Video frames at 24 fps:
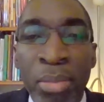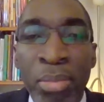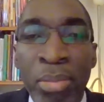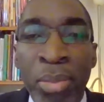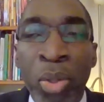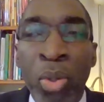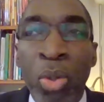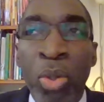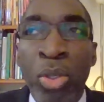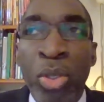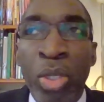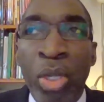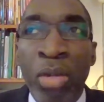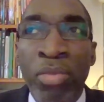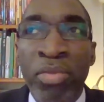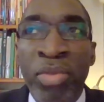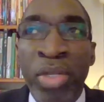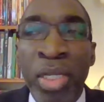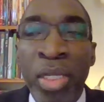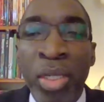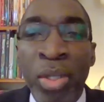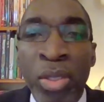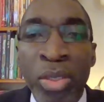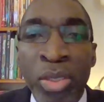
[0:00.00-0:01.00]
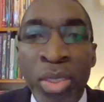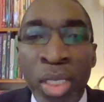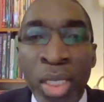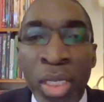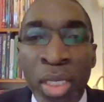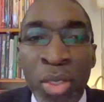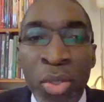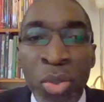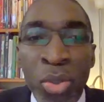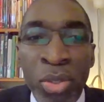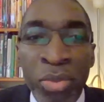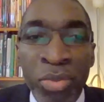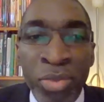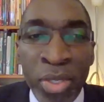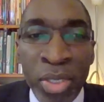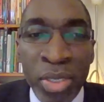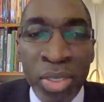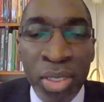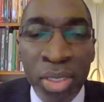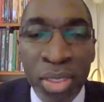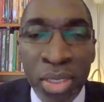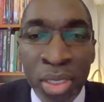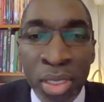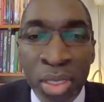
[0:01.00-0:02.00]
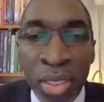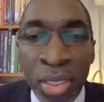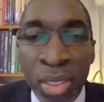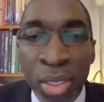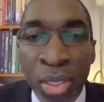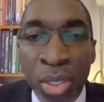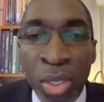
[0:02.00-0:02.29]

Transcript: both of the Ose University,